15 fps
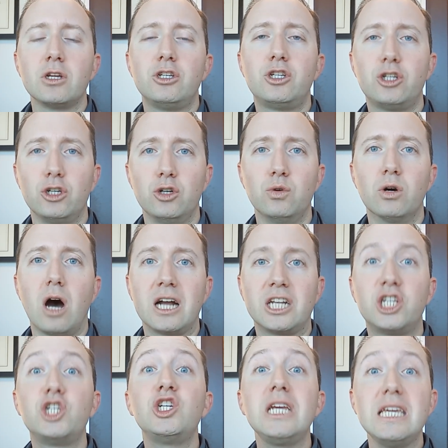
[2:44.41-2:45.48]
to
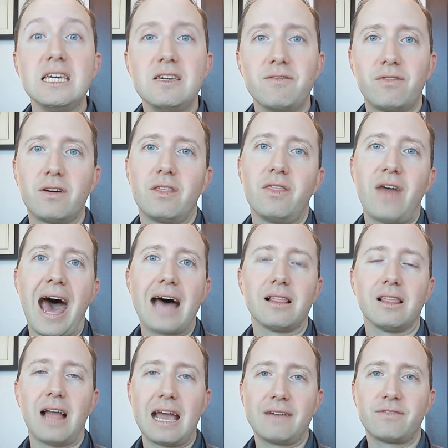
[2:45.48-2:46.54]
achieve
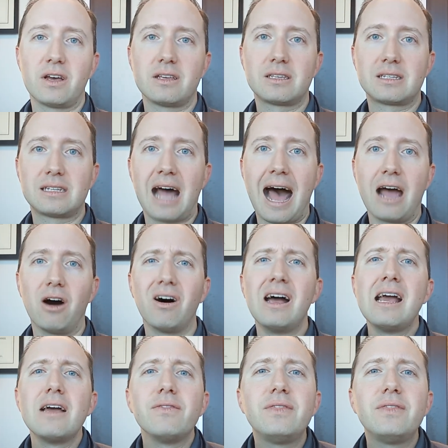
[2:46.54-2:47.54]
that lifestyle?